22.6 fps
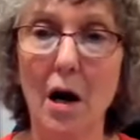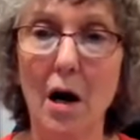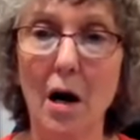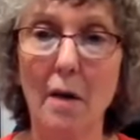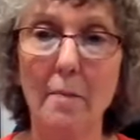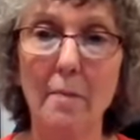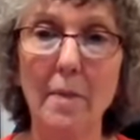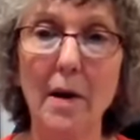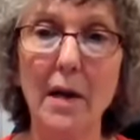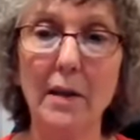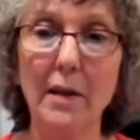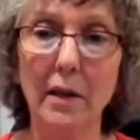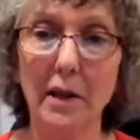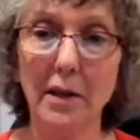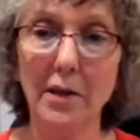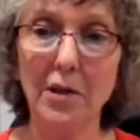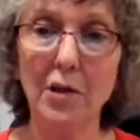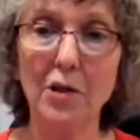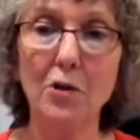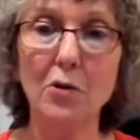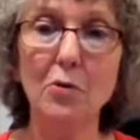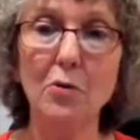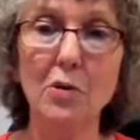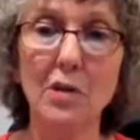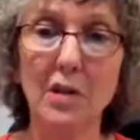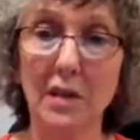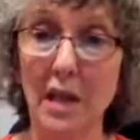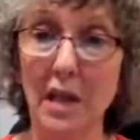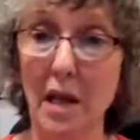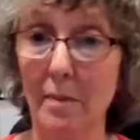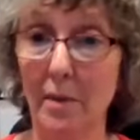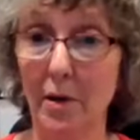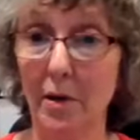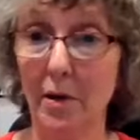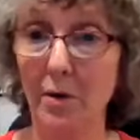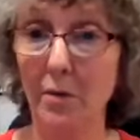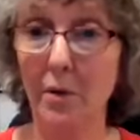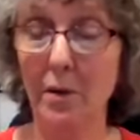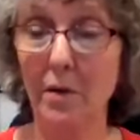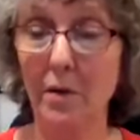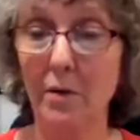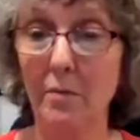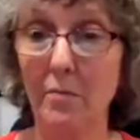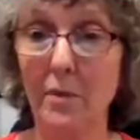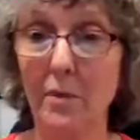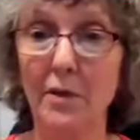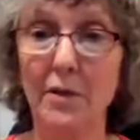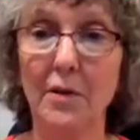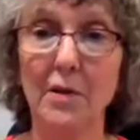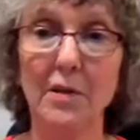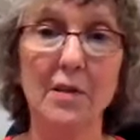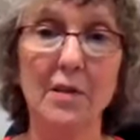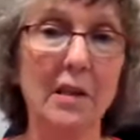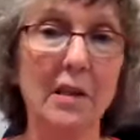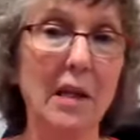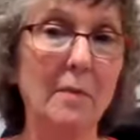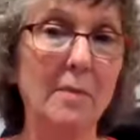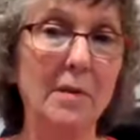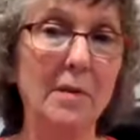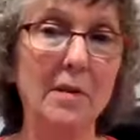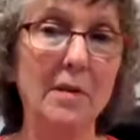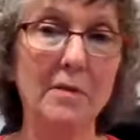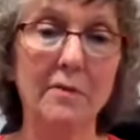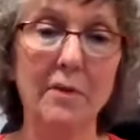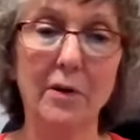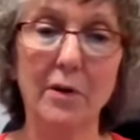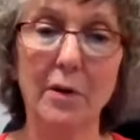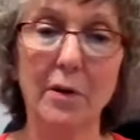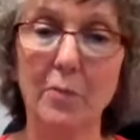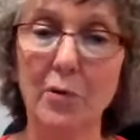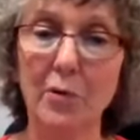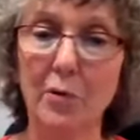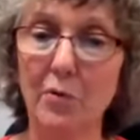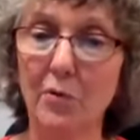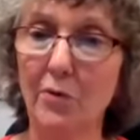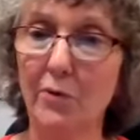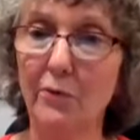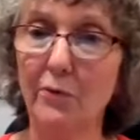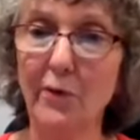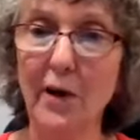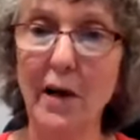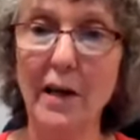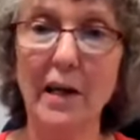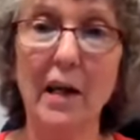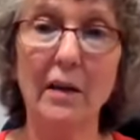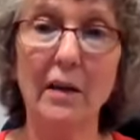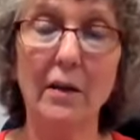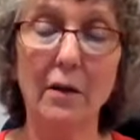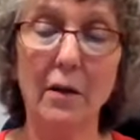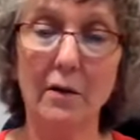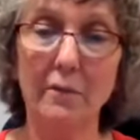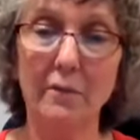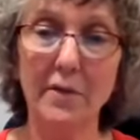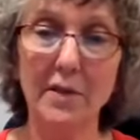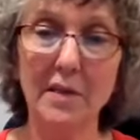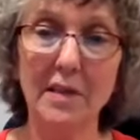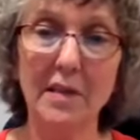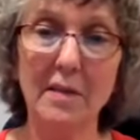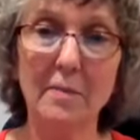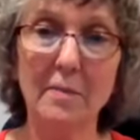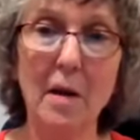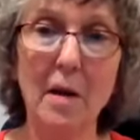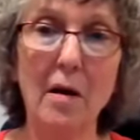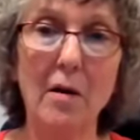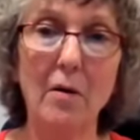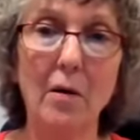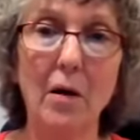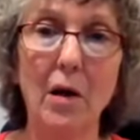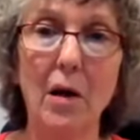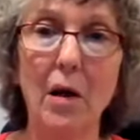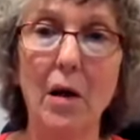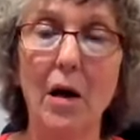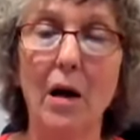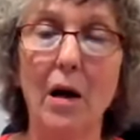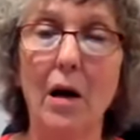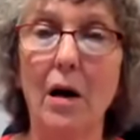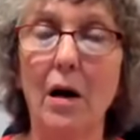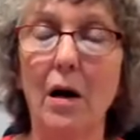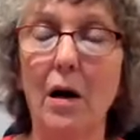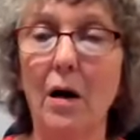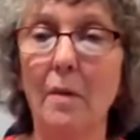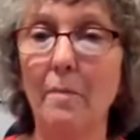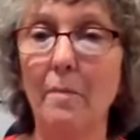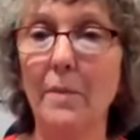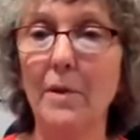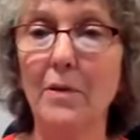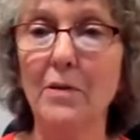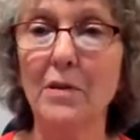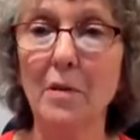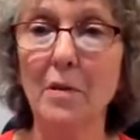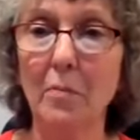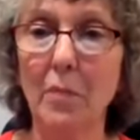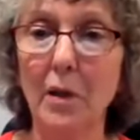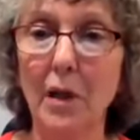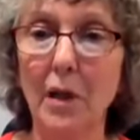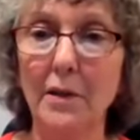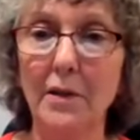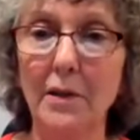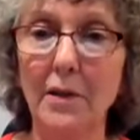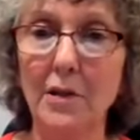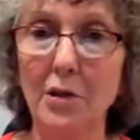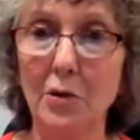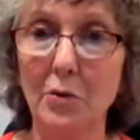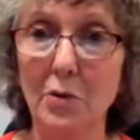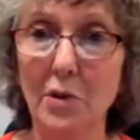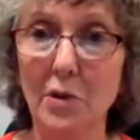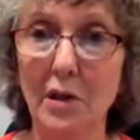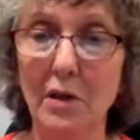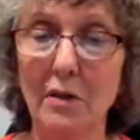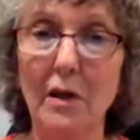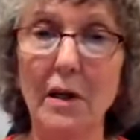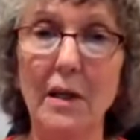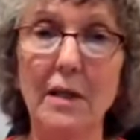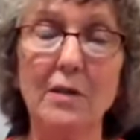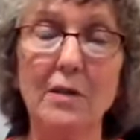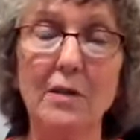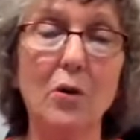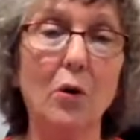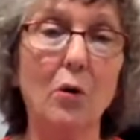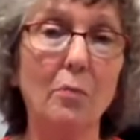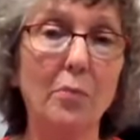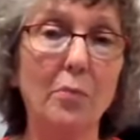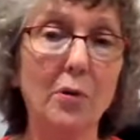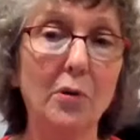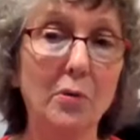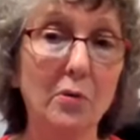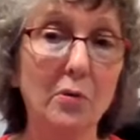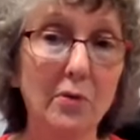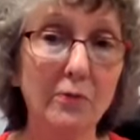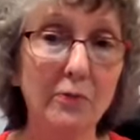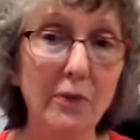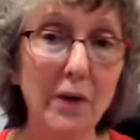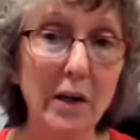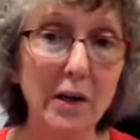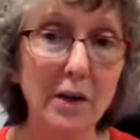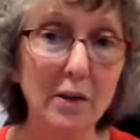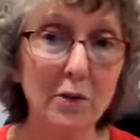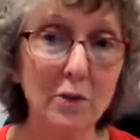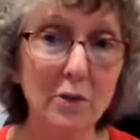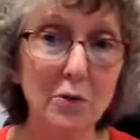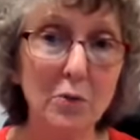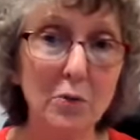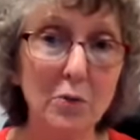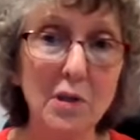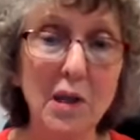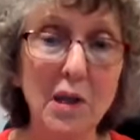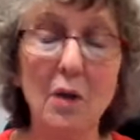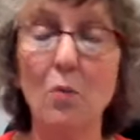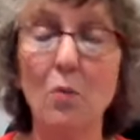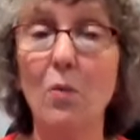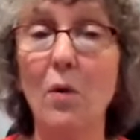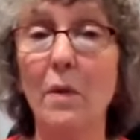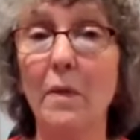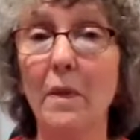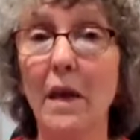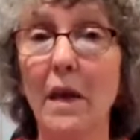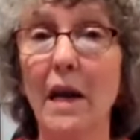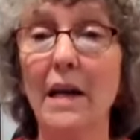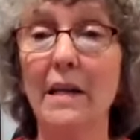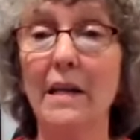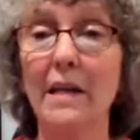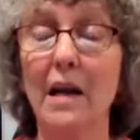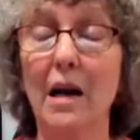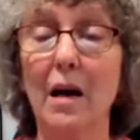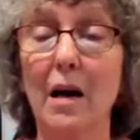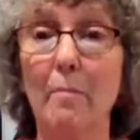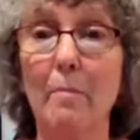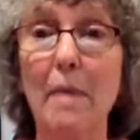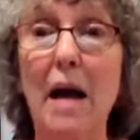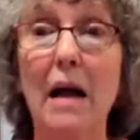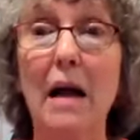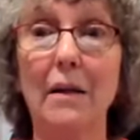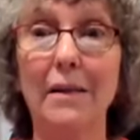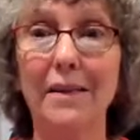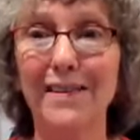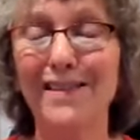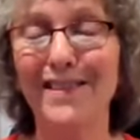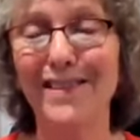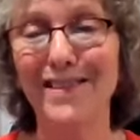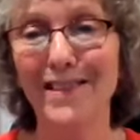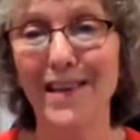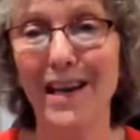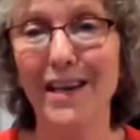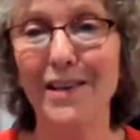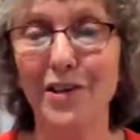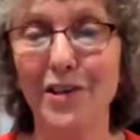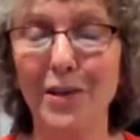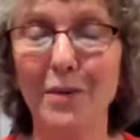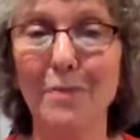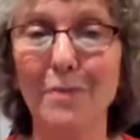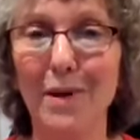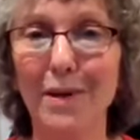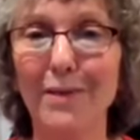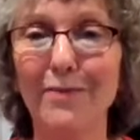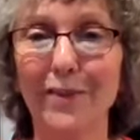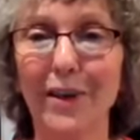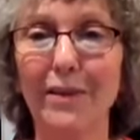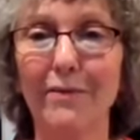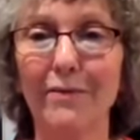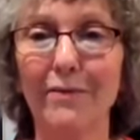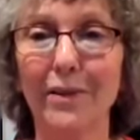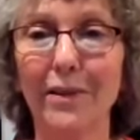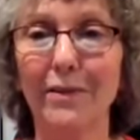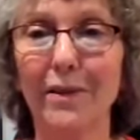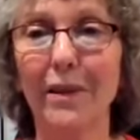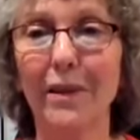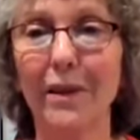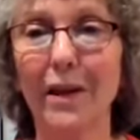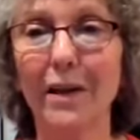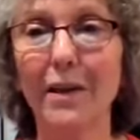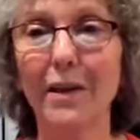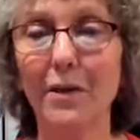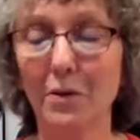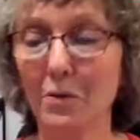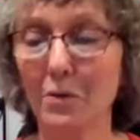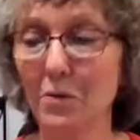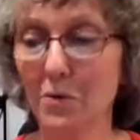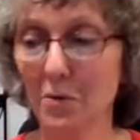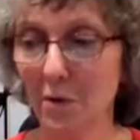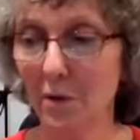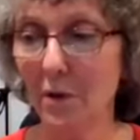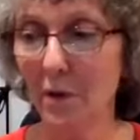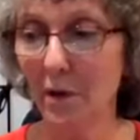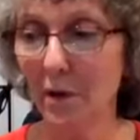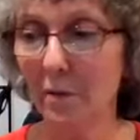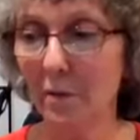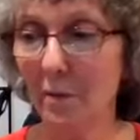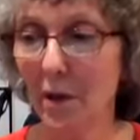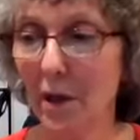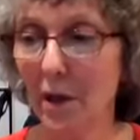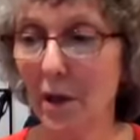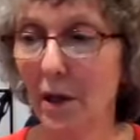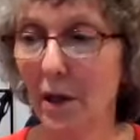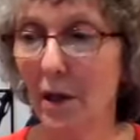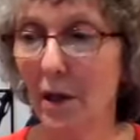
I like to use lemon on them because lemon's very purifying. I love the smell. There's a blend that doTERRA has called Purify I'll use, and one that Balance is actually my favorite that I use on them.